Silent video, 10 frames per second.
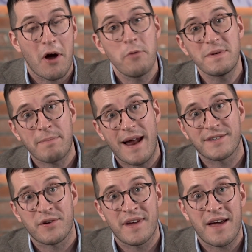Opes
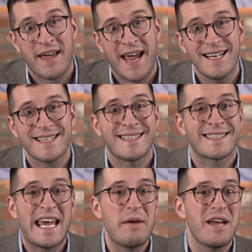Partners, on the other hand, is
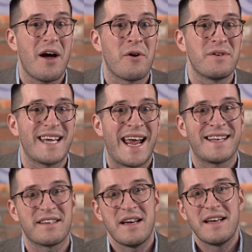Kiwi owned,
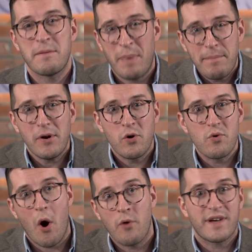and the people
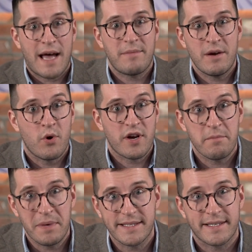who own the company work in the
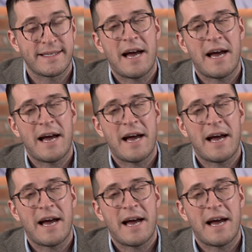business.